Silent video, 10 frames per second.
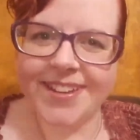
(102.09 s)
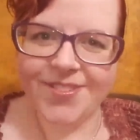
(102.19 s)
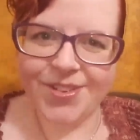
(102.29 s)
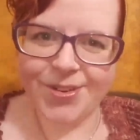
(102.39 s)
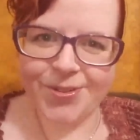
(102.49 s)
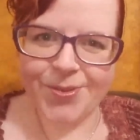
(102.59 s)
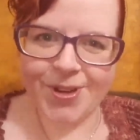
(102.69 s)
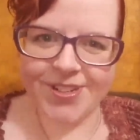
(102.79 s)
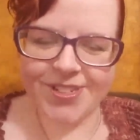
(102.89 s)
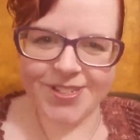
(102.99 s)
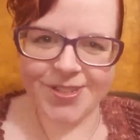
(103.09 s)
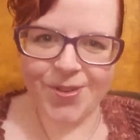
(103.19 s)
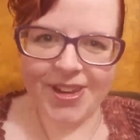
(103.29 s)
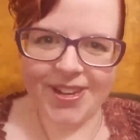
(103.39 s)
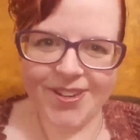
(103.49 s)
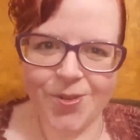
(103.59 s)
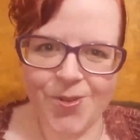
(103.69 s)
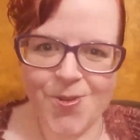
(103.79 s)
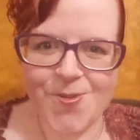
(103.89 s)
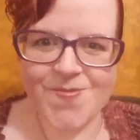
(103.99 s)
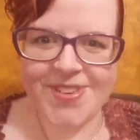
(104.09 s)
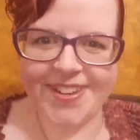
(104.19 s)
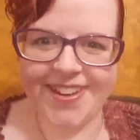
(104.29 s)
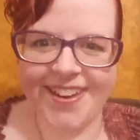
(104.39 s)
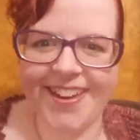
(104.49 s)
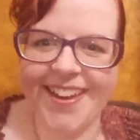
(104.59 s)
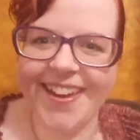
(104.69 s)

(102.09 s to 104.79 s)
if you don't want to work, just go ahead and go home and